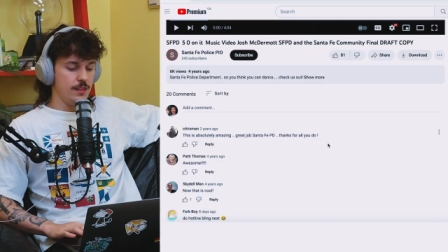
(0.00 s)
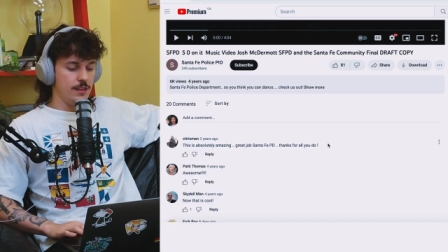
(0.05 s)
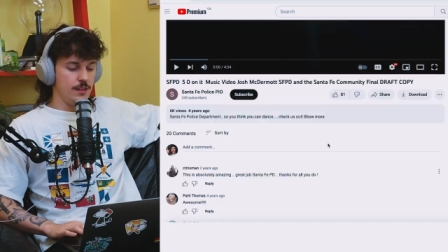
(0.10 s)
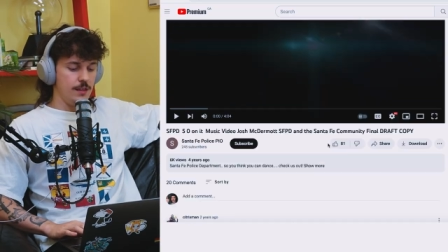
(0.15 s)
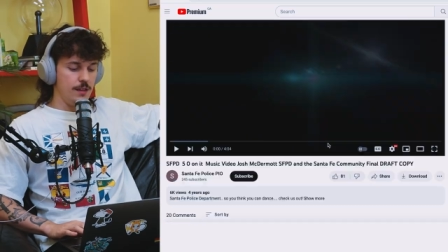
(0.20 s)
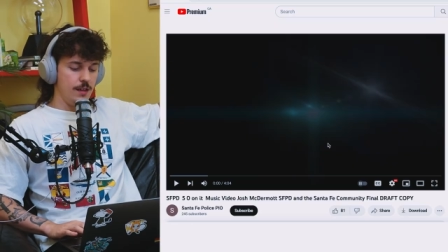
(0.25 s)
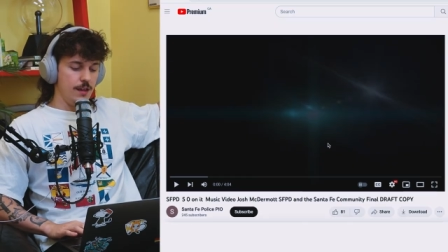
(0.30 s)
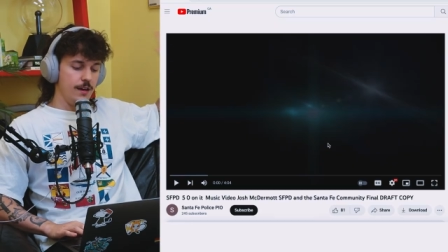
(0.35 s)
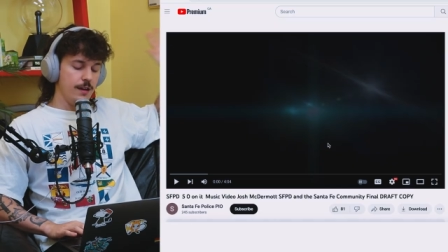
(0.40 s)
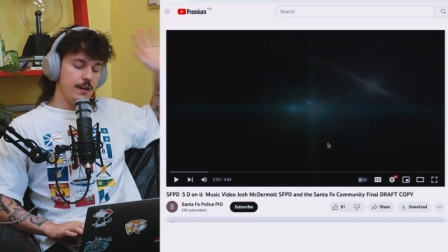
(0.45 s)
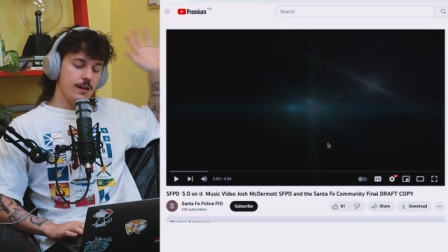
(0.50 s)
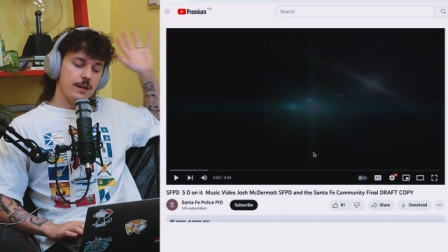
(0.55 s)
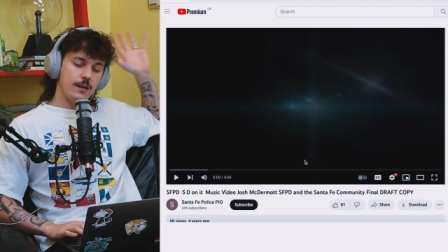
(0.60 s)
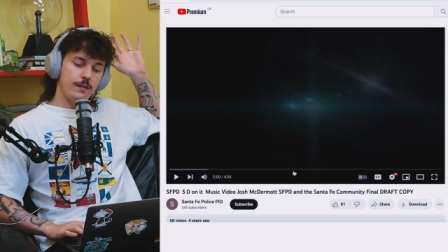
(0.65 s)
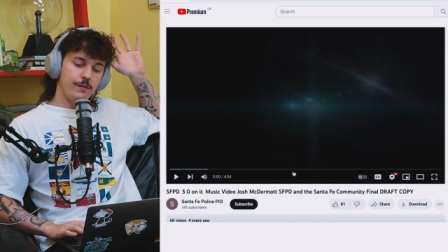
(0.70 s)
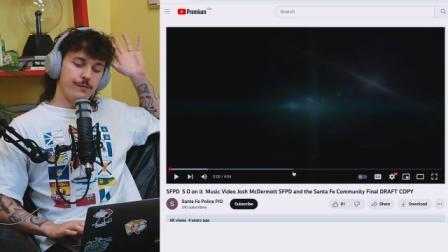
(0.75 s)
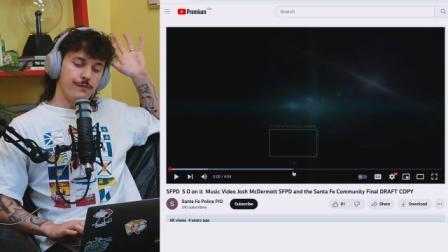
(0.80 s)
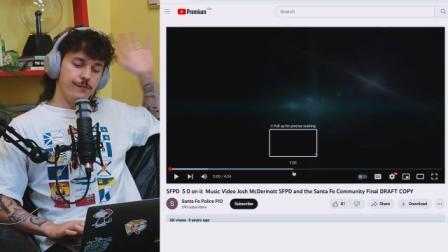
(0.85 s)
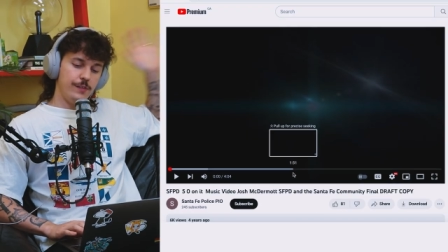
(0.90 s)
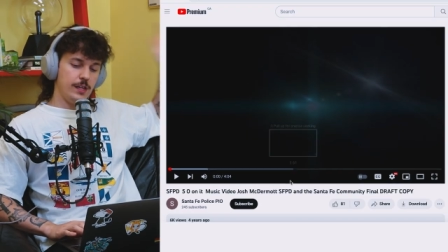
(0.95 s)
The
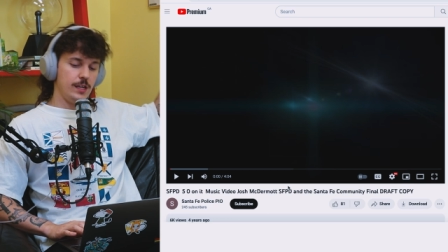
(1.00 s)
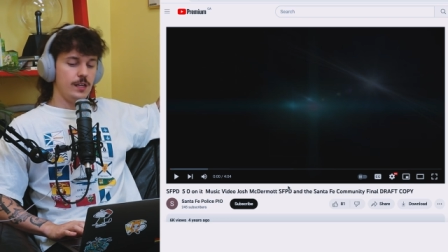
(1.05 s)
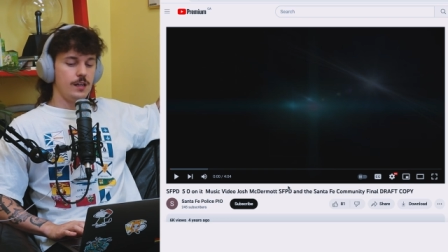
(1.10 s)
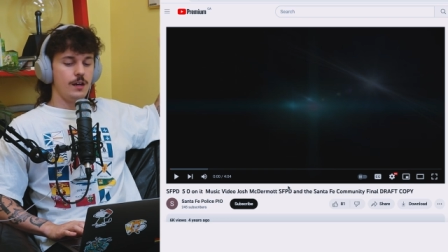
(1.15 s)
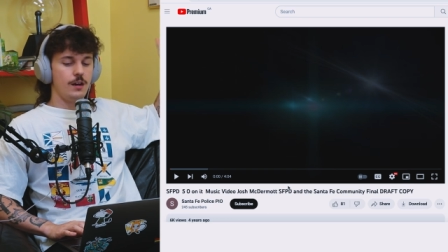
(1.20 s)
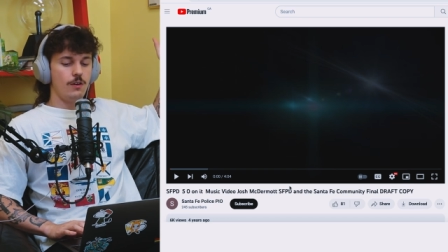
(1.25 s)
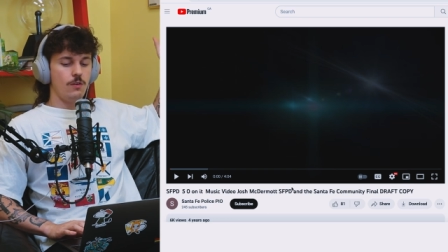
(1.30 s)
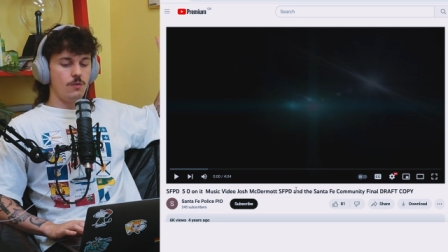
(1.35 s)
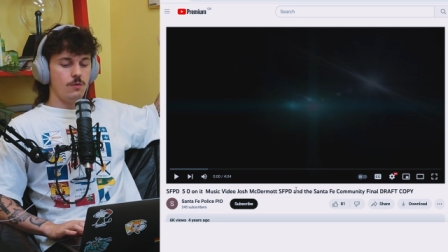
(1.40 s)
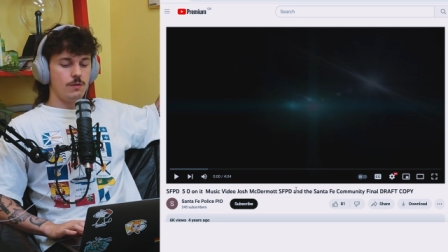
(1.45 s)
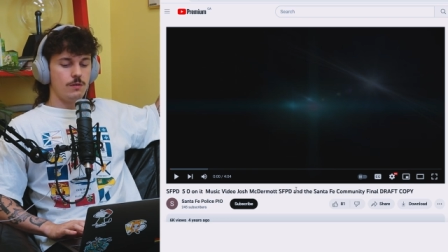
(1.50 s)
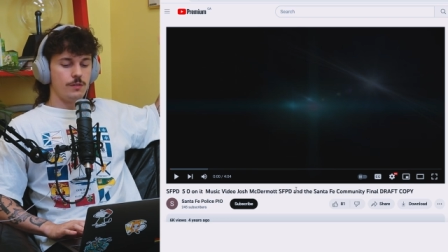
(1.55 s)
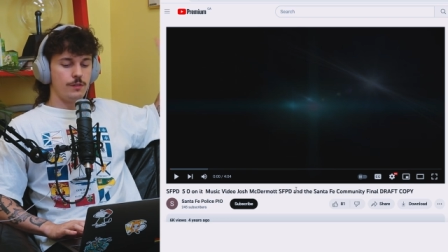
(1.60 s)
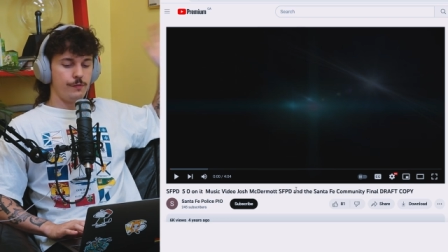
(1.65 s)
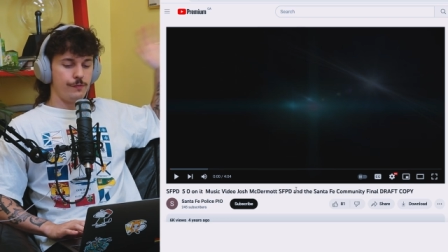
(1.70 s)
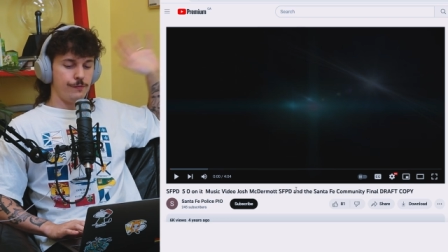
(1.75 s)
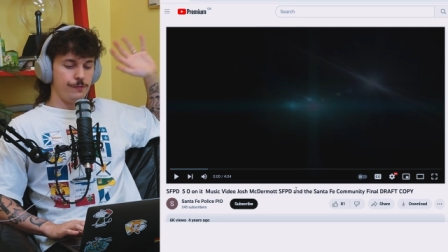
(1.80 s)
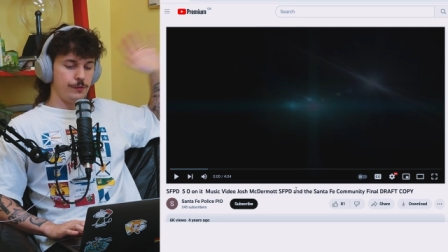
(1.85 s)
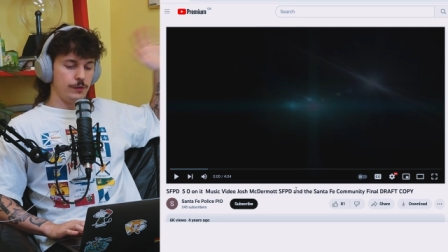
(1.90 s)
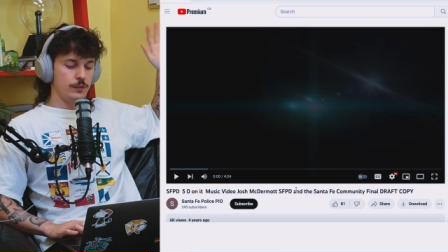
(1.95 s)
video,
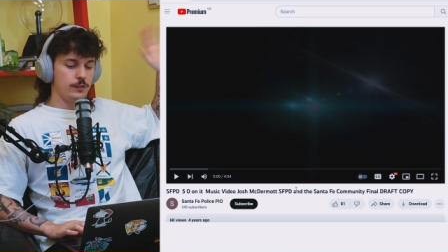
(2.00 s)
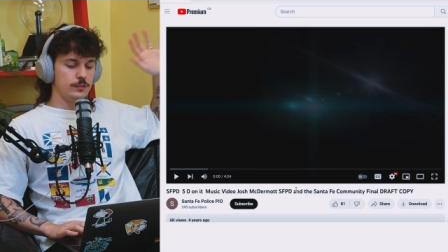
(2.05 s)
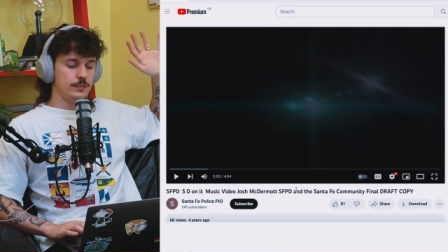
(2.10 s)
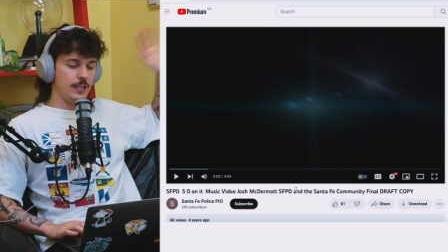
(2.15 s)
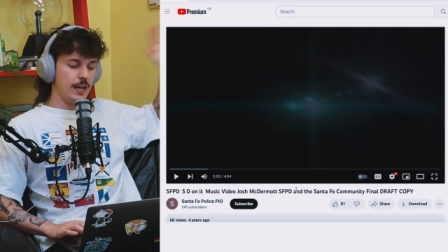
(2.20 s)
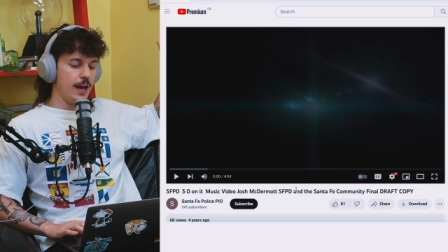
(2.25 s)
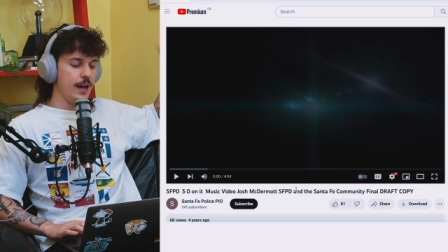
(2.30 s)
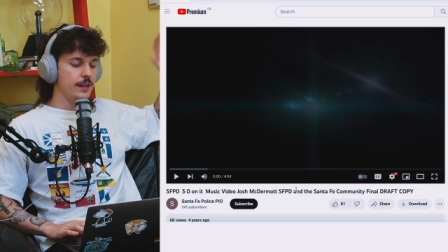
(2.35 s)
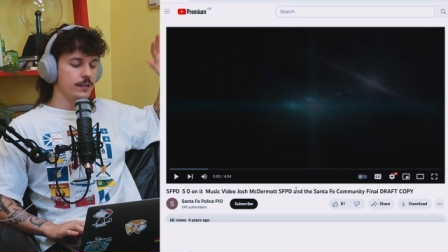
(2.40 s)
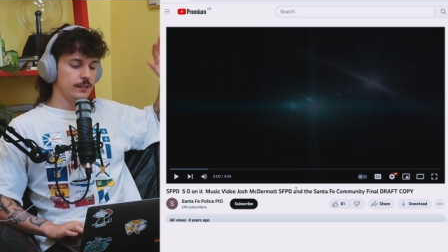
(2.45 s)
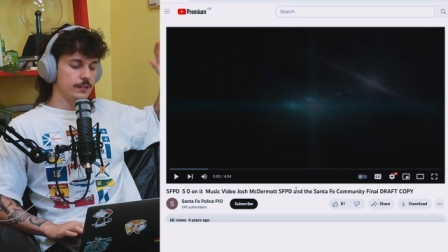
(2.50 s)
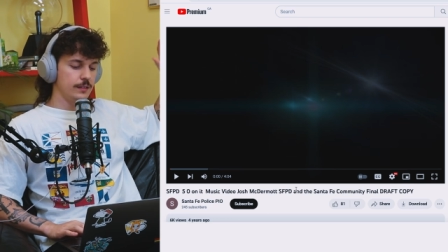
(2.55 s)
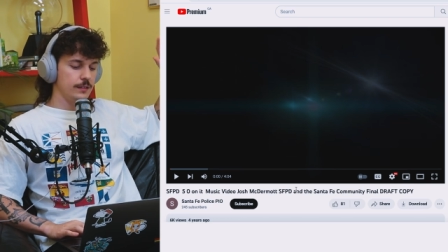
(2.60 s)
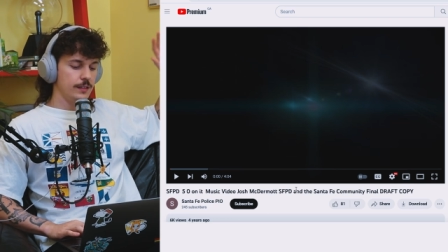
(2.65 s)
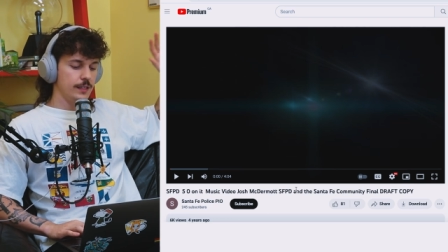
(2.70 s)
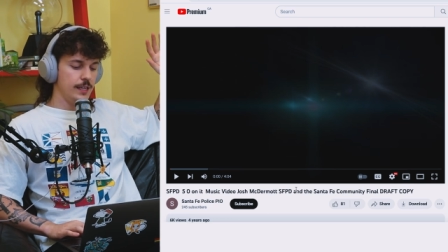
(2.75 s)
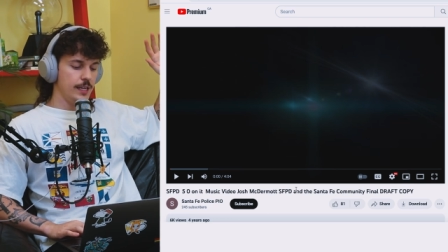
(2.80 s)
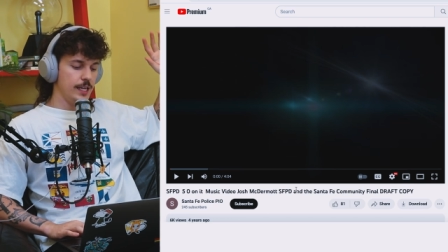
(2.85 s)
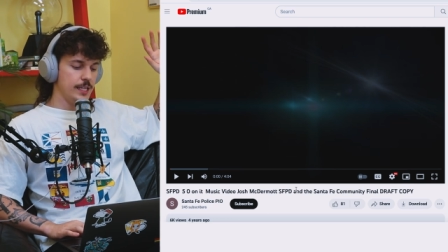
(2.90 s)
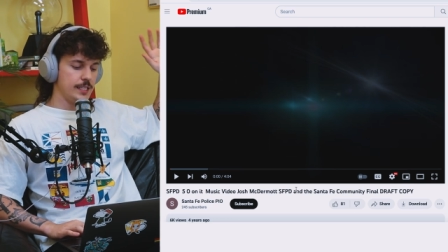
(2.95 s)
the full
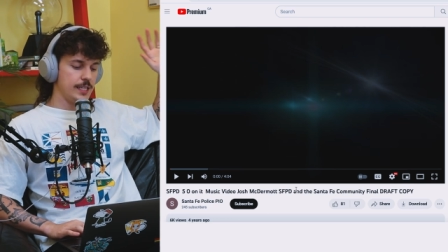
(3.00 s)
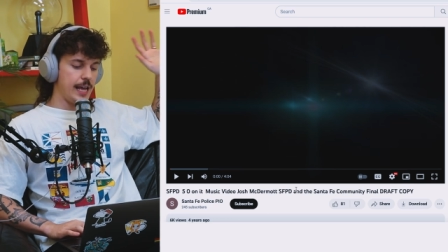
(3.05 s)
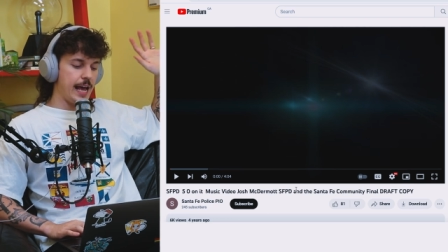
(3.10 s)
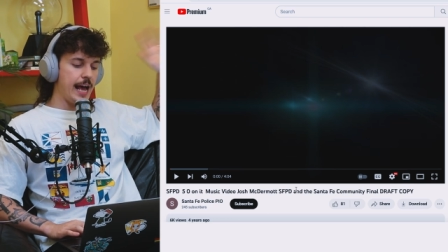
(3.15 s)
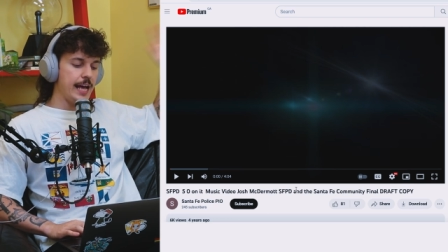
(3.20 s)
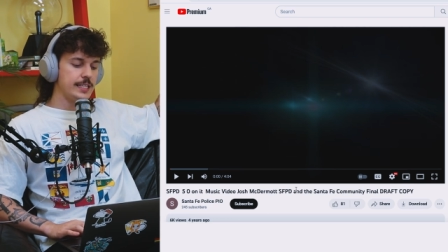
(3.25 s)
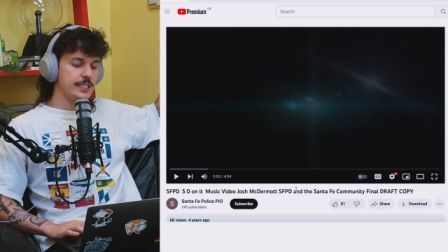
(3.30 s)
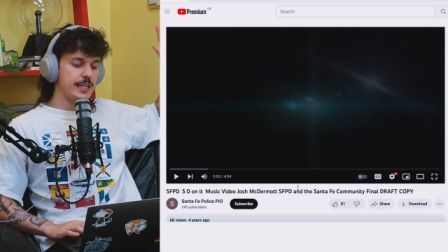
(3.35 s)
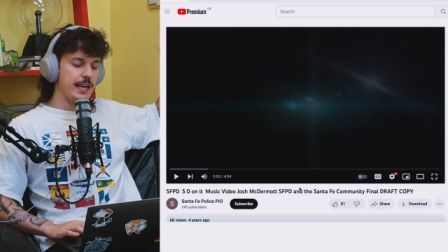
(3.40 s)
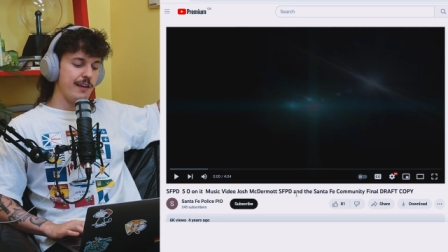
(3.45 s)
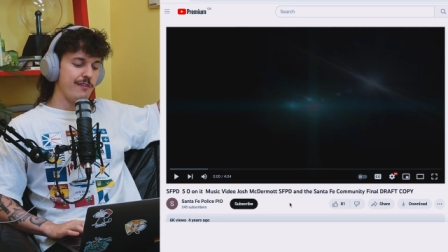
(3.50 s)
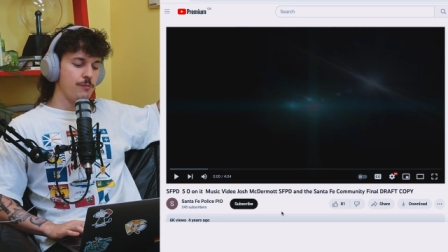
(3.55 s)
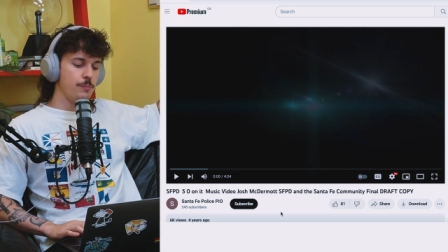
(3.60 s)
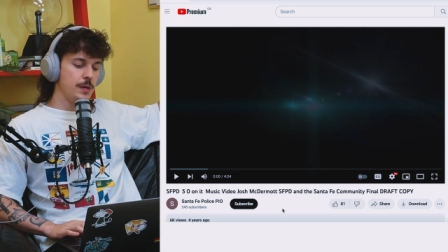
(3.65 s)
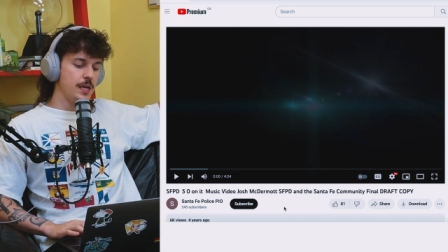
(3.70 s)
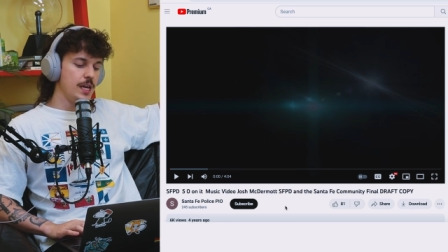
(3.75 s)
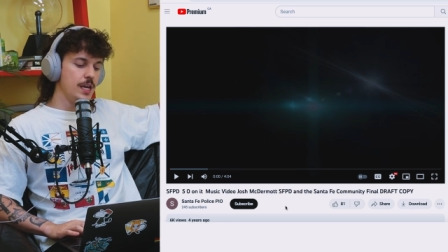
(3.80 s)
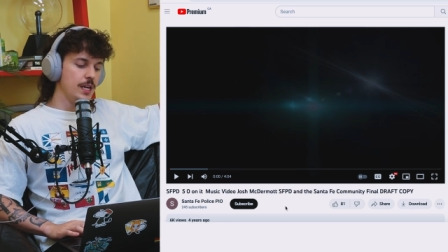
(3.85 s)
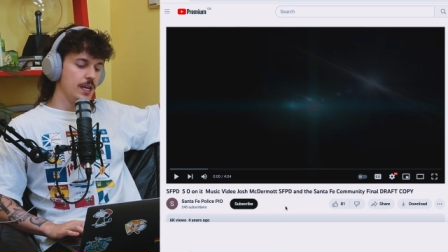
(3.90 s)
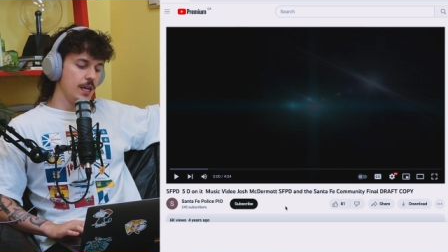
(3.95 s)
title is
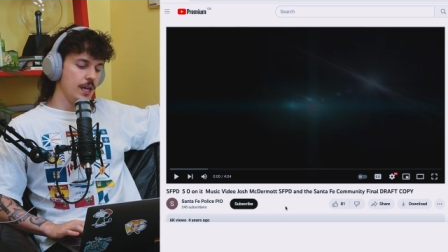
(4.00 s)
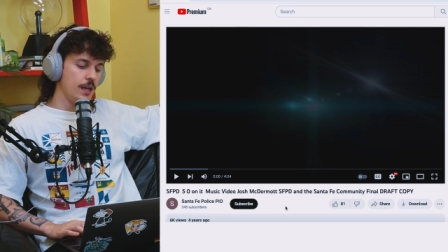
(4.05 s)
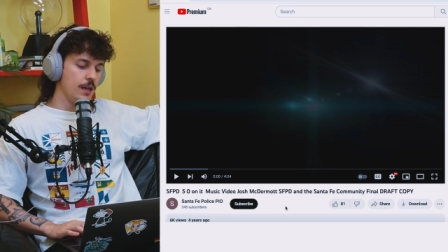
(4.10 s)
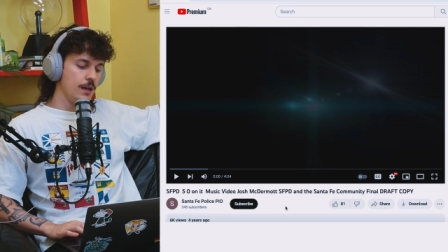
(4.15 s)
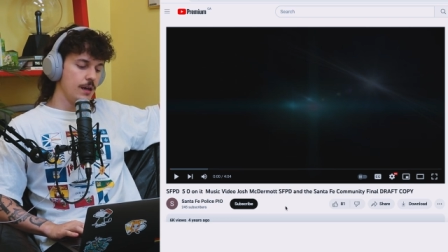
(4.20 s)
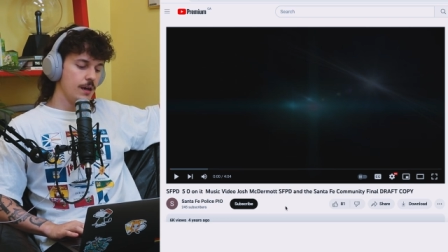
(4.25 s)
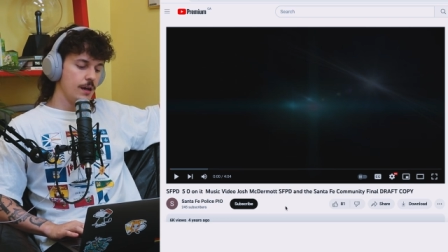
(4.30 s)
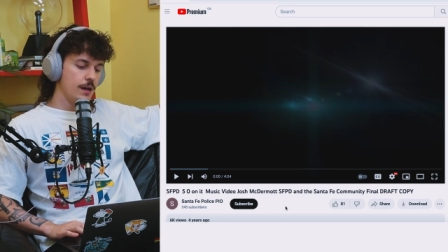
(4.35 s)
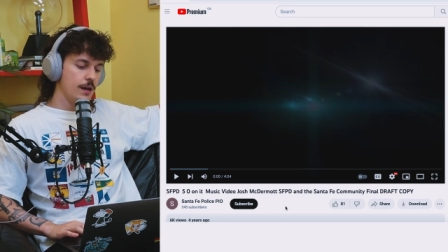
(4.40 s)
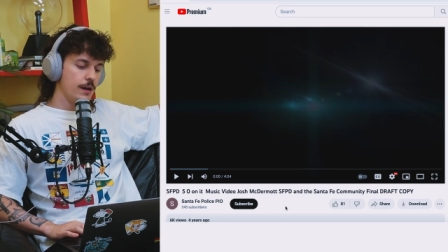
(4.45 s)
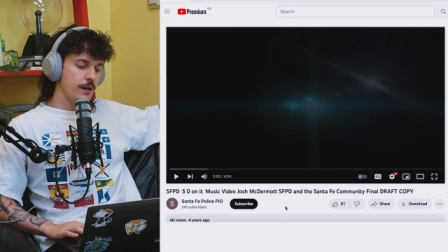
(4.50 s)
SFPD